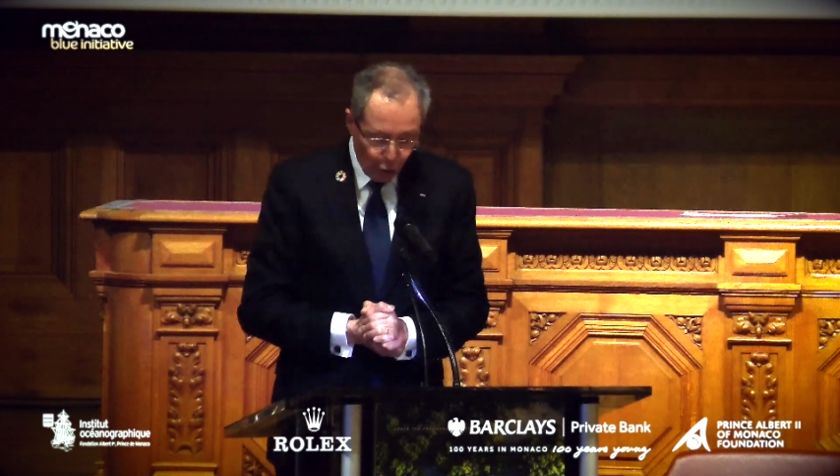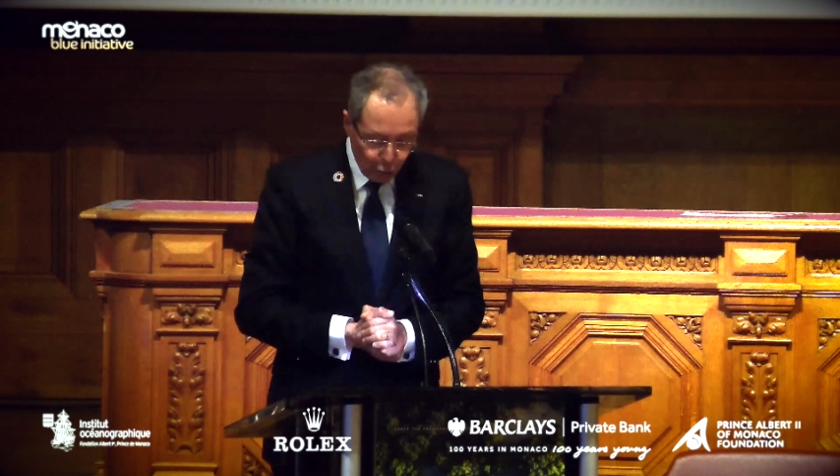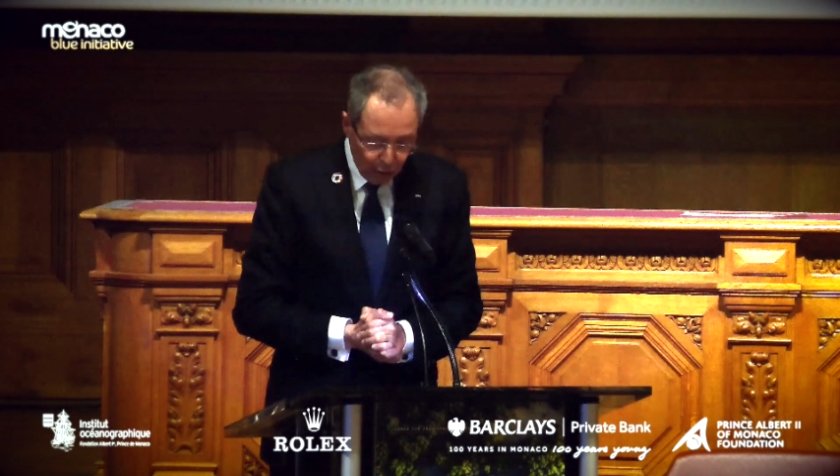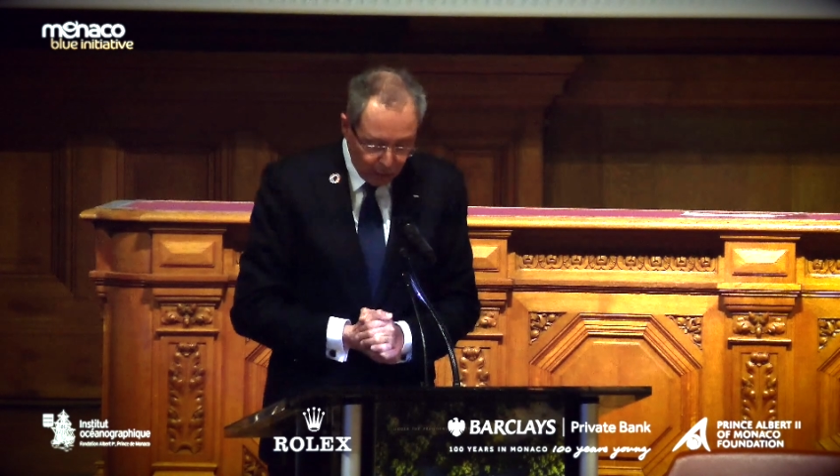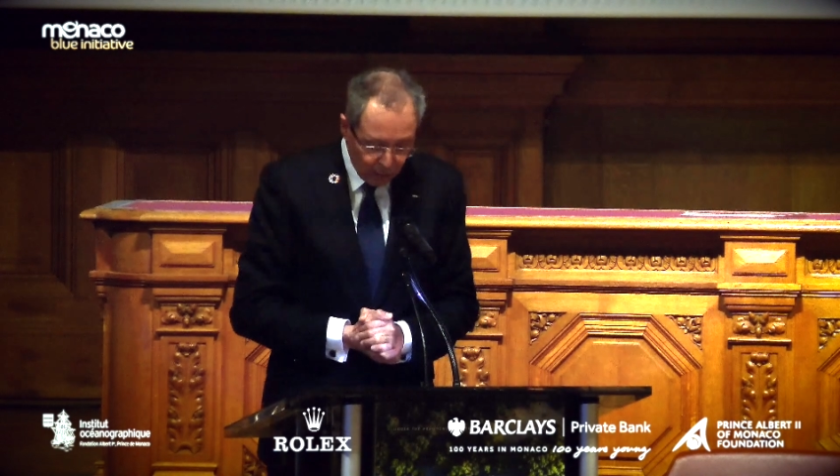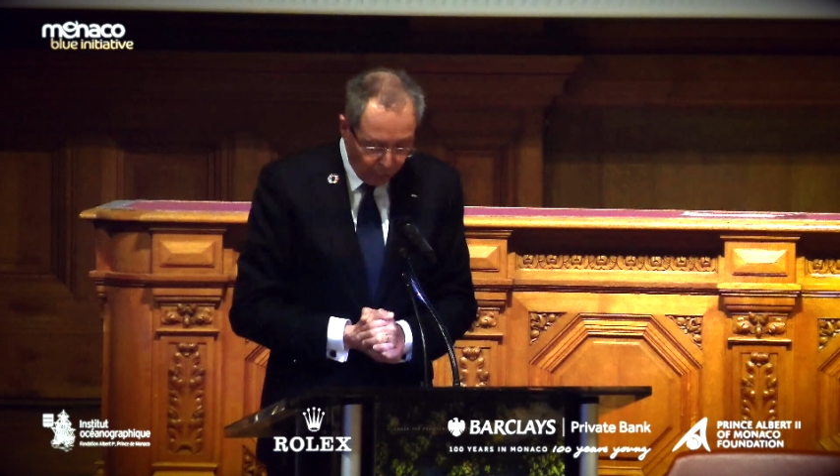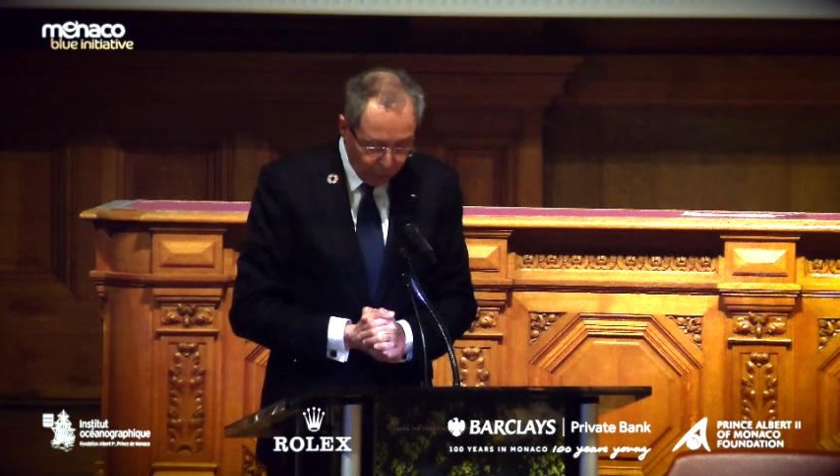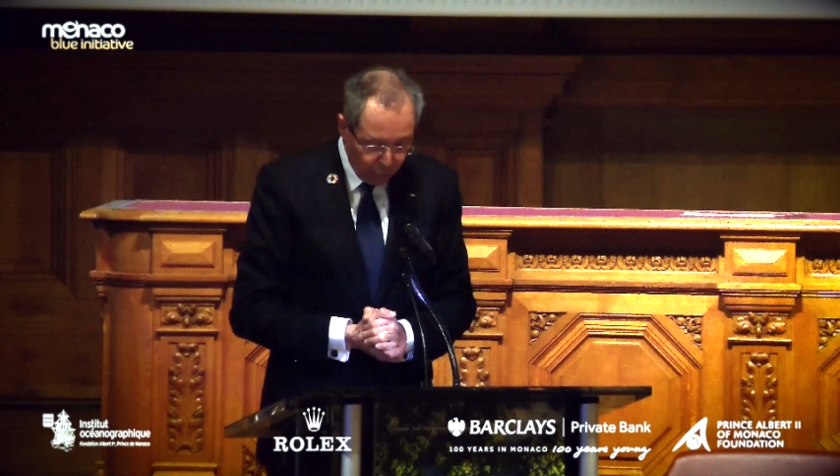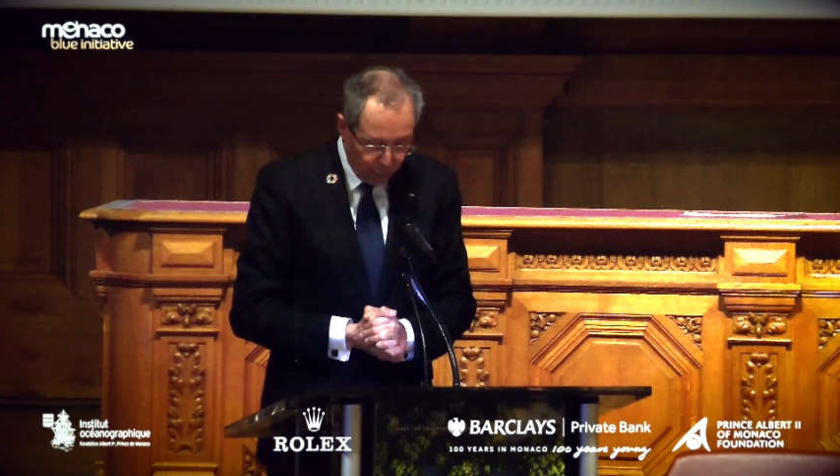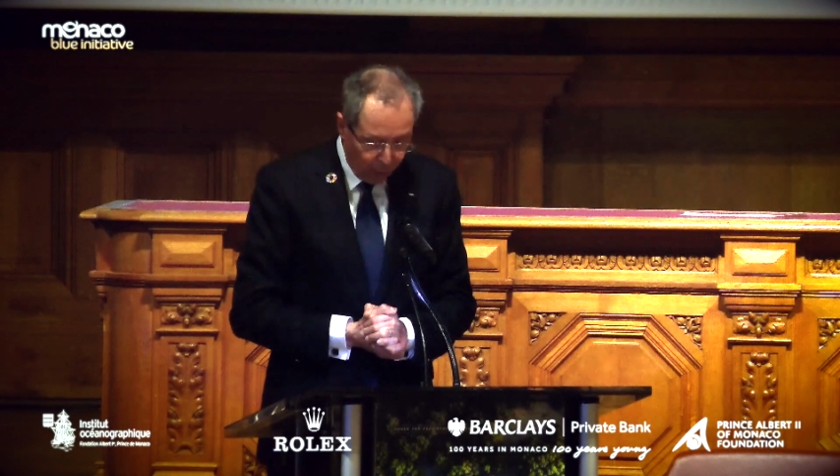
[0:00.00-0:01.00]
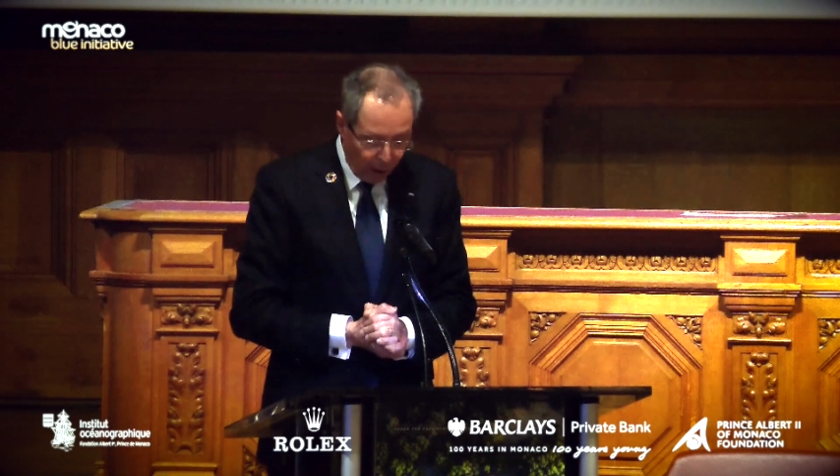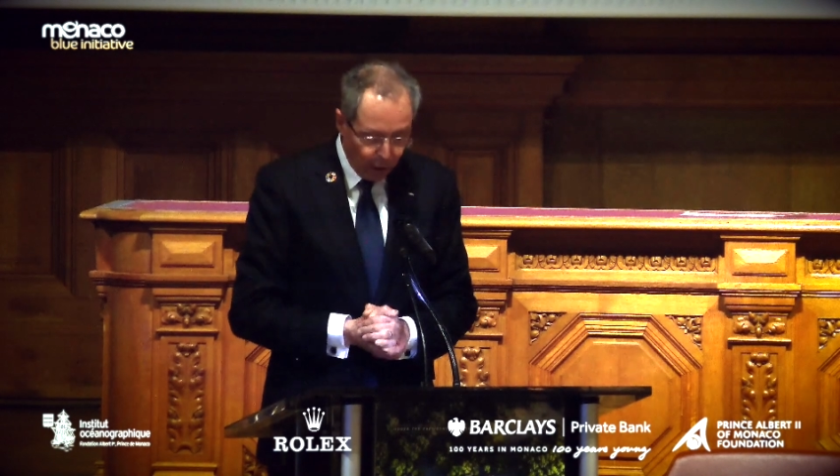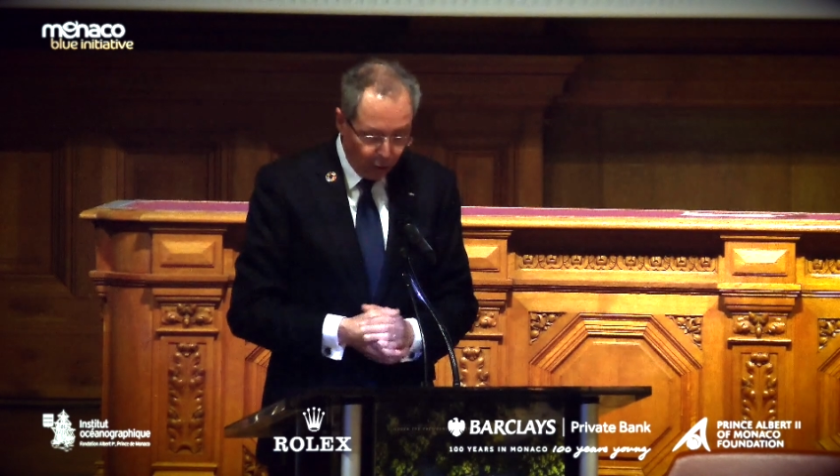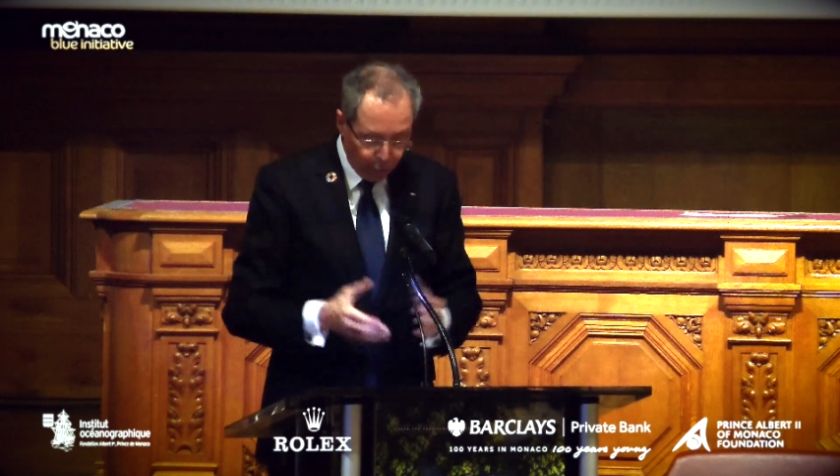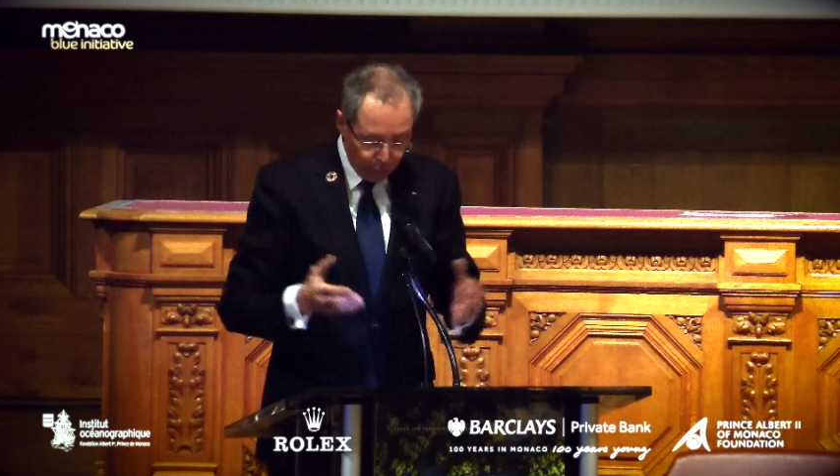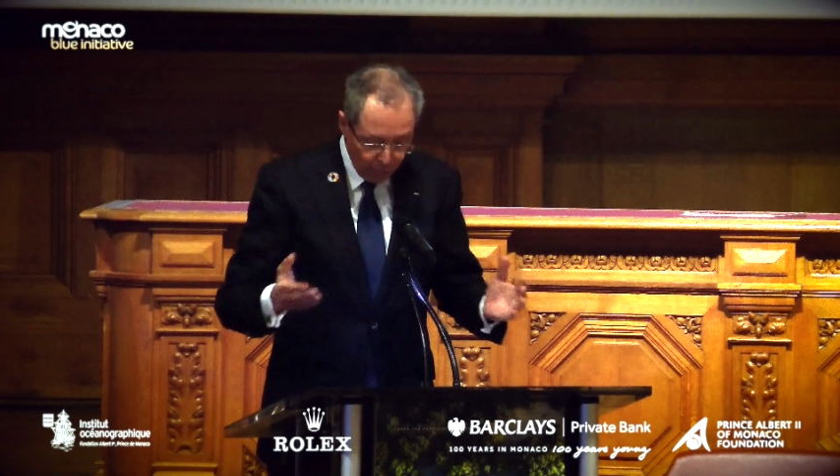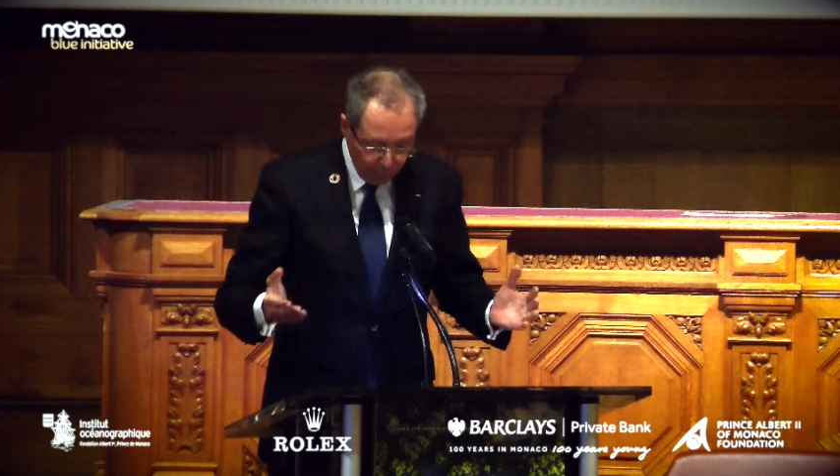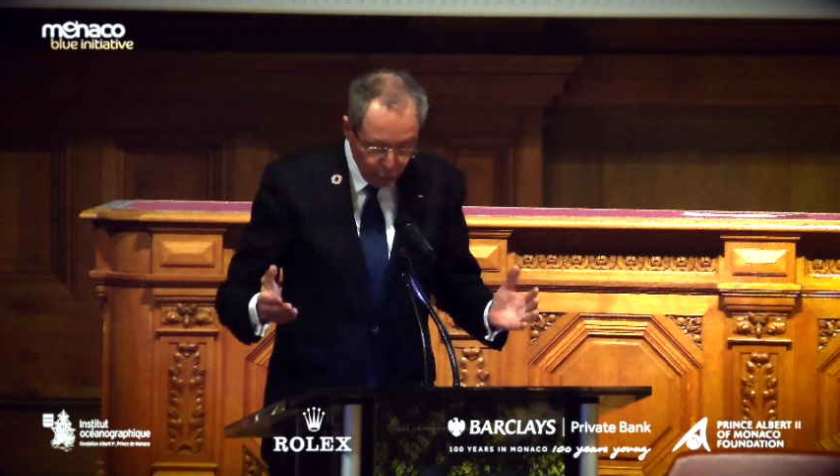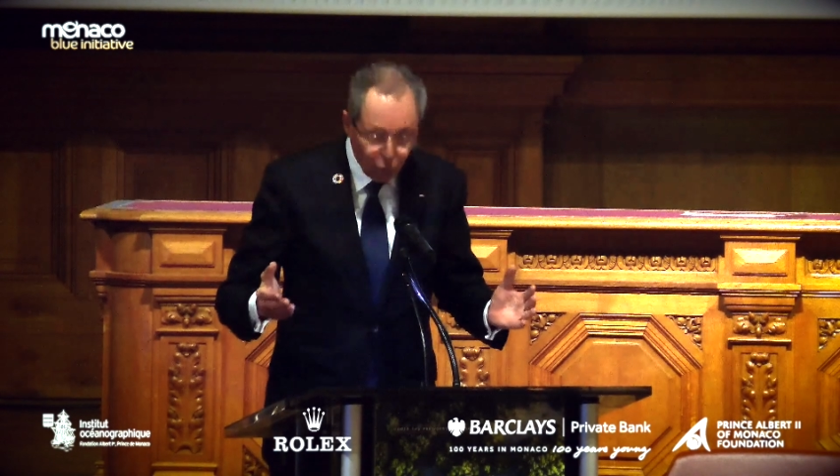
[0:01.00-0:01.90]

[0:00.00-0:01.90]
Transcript: community of suppliers,